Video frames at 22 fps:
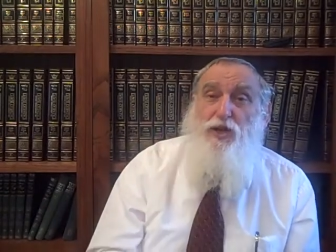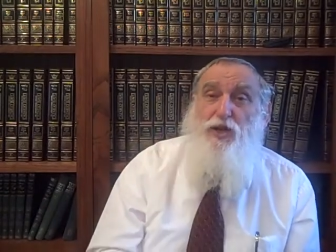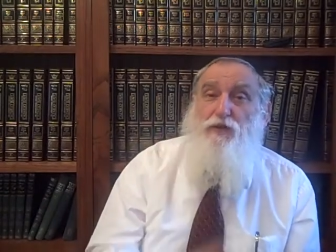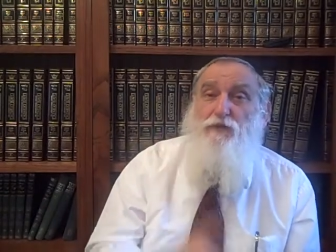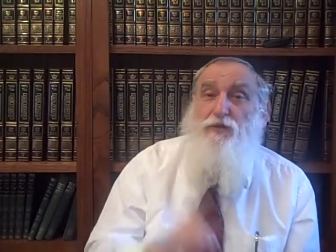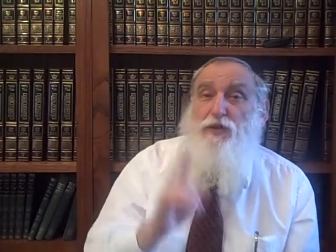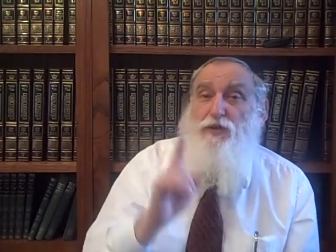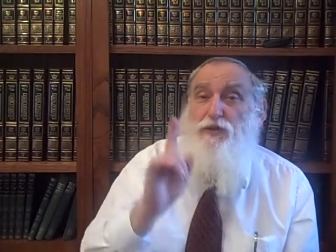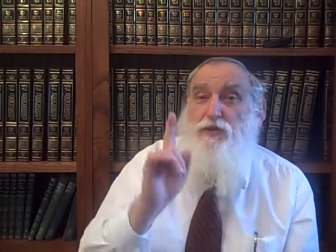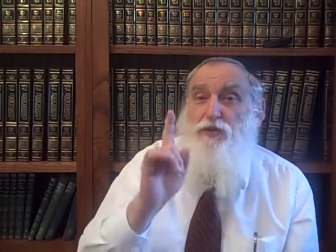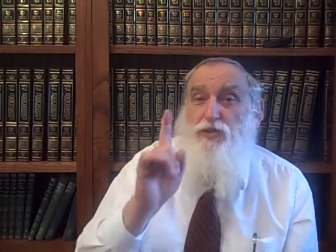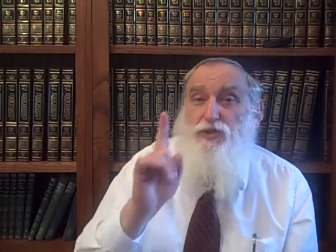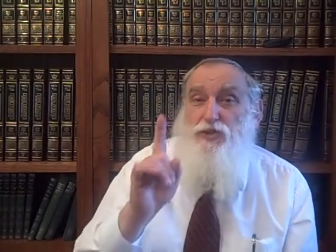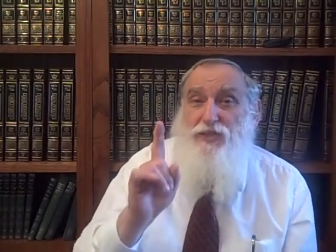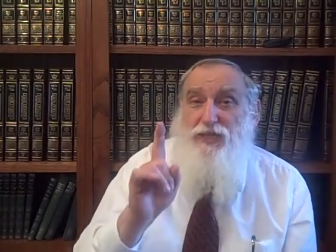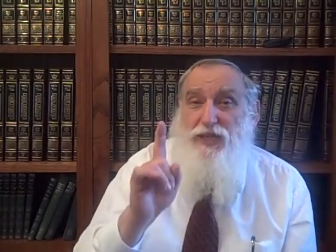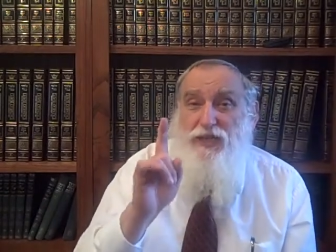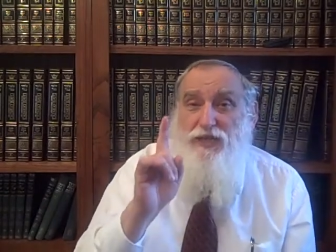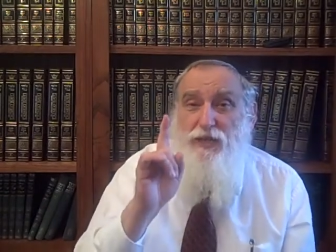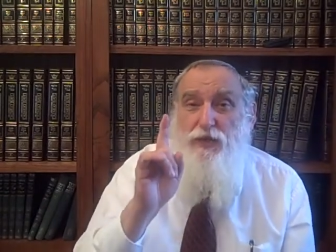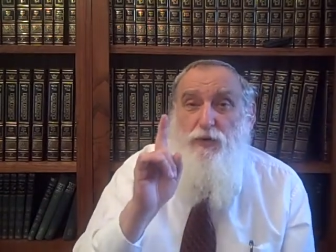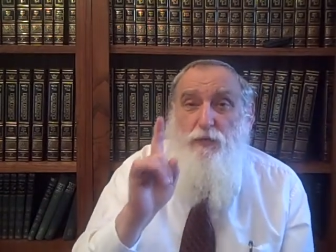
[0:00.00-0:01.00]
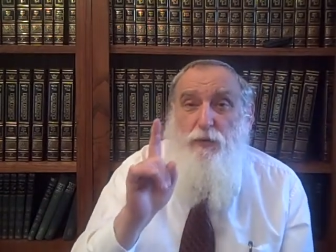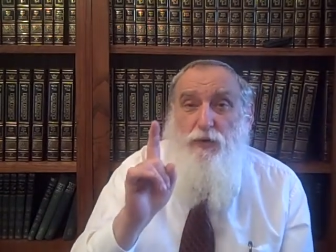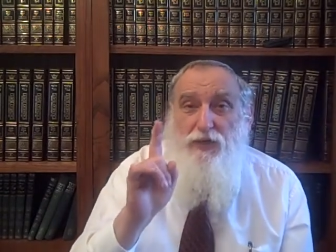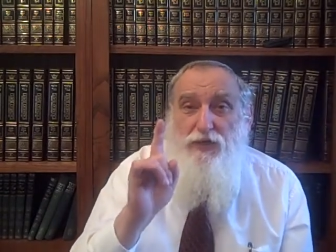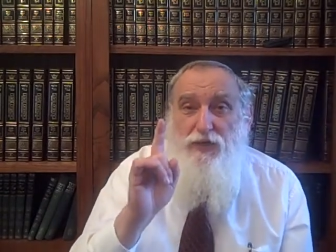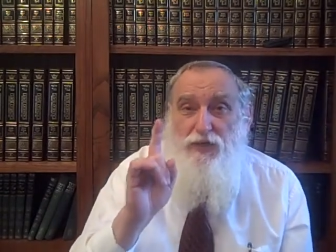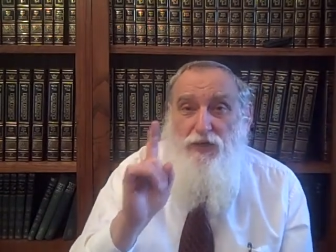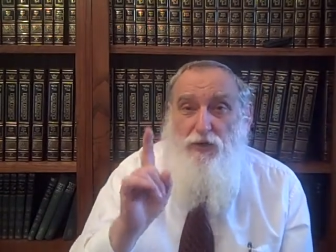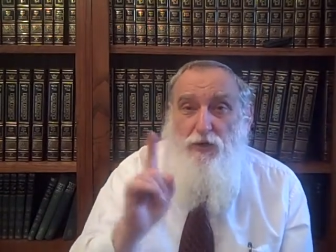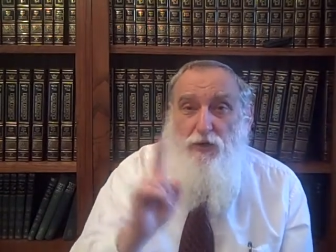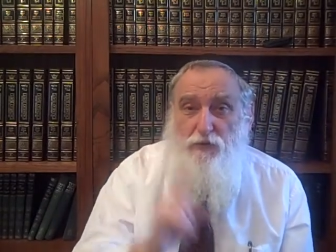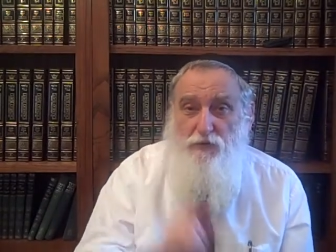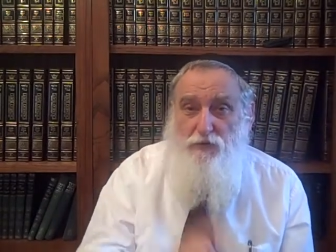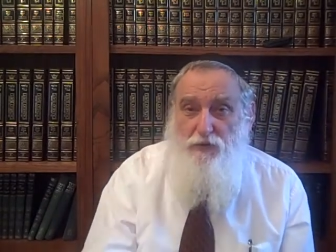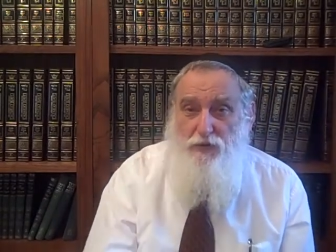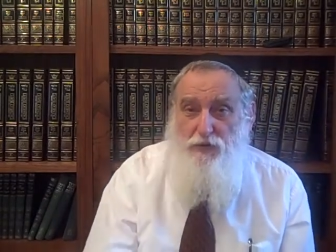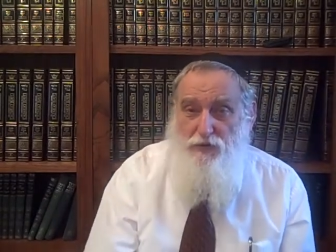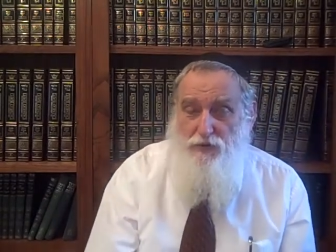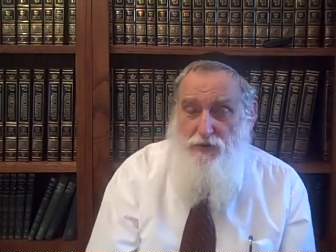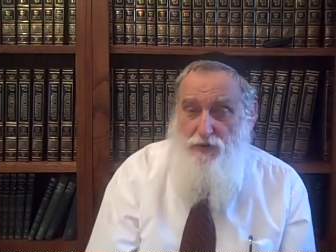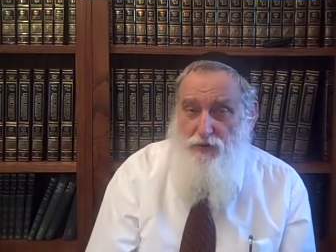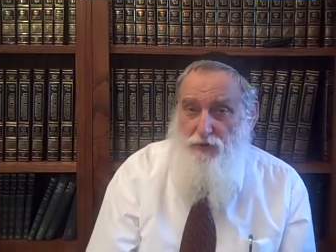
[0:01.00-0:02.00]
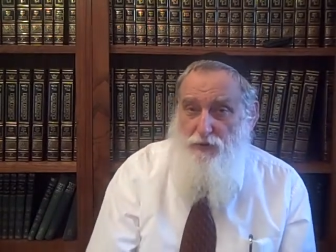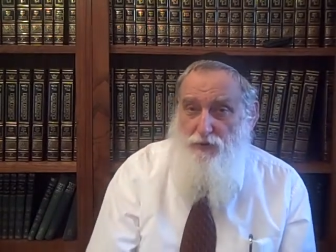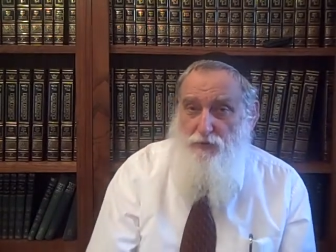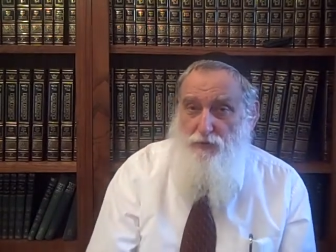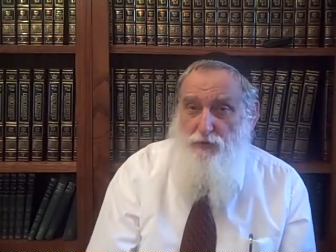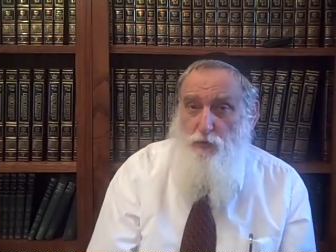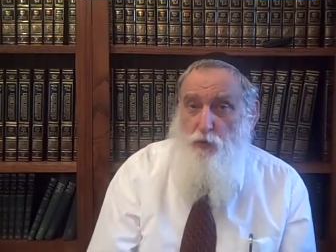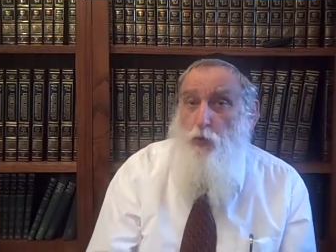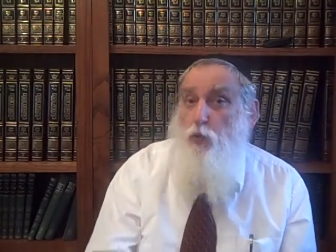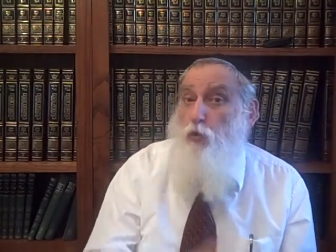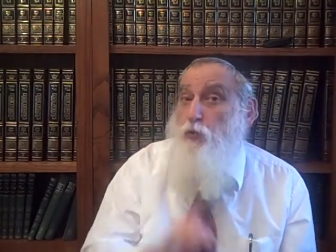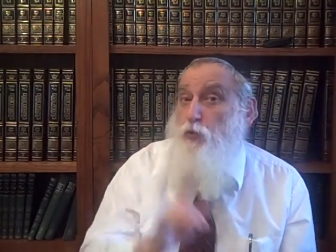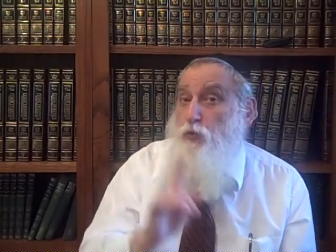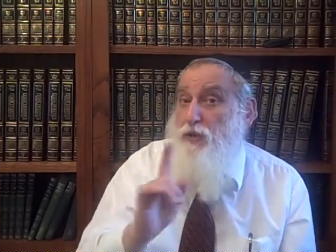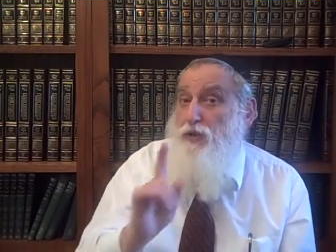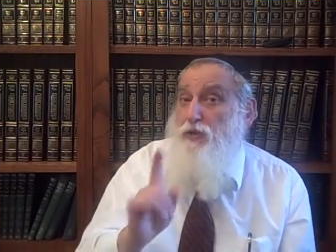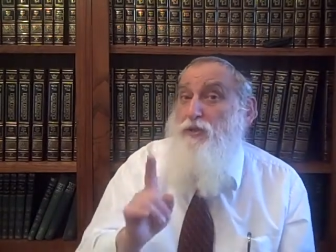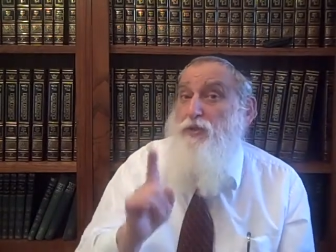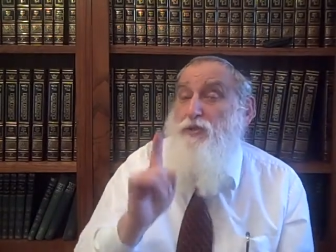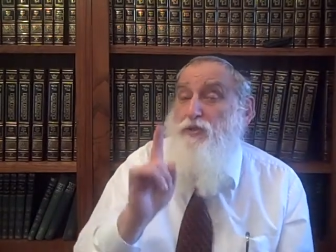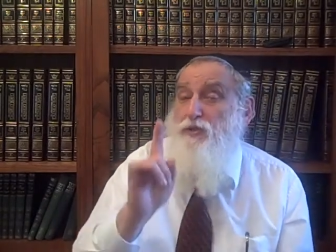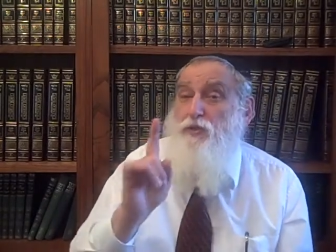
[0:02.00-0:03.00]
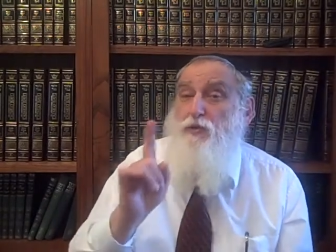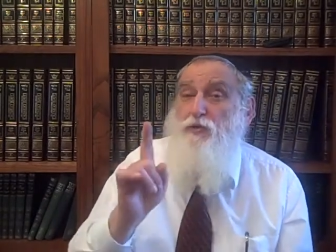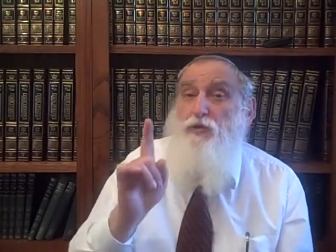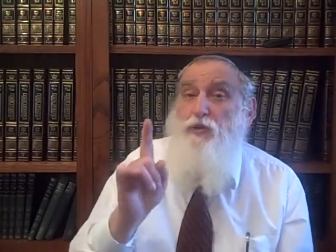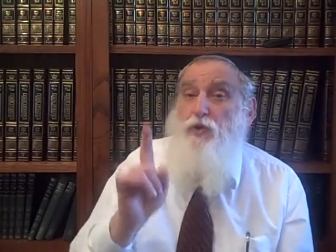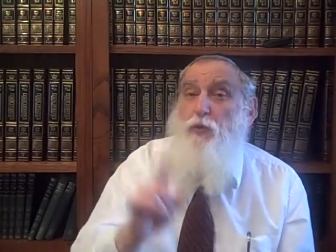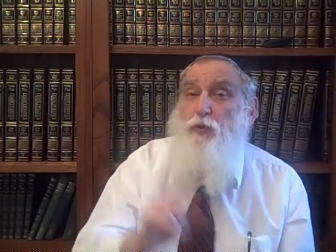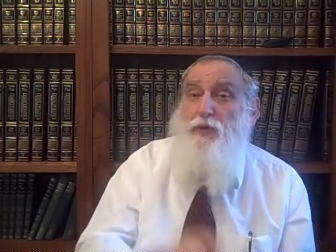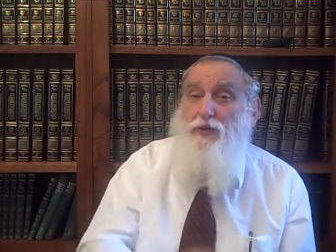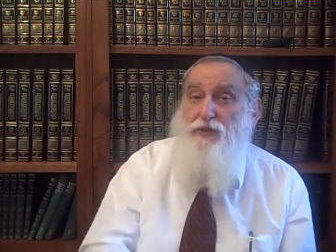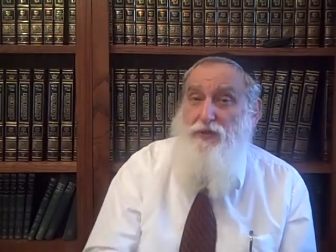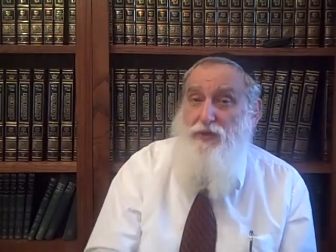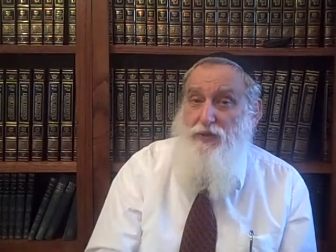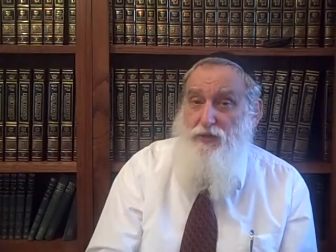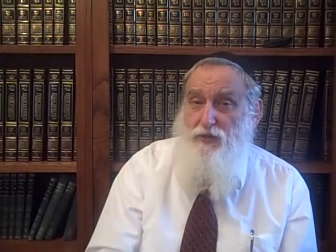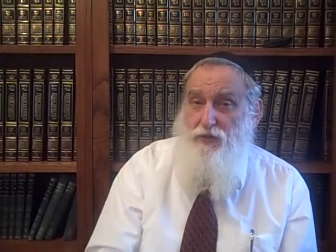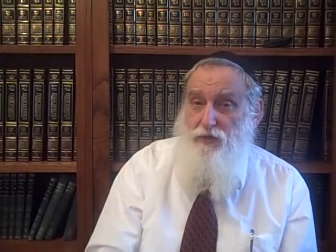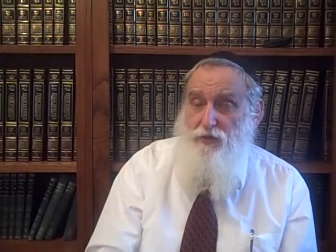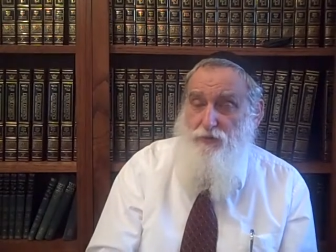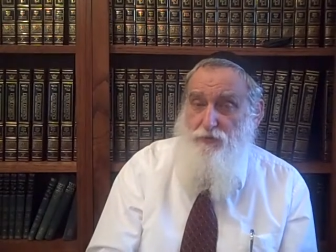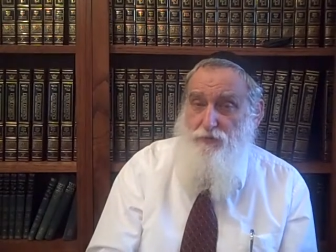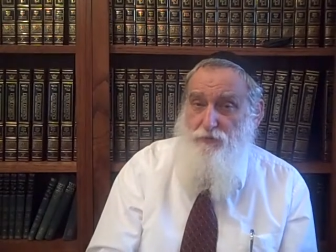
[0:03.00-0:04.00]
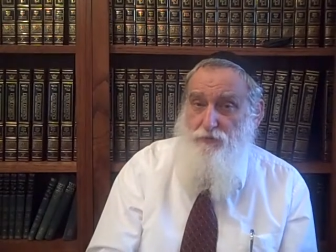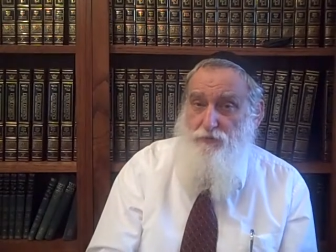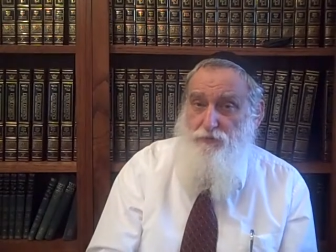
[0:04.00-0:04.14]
of understanding what ERVs are. We really don't know what they are.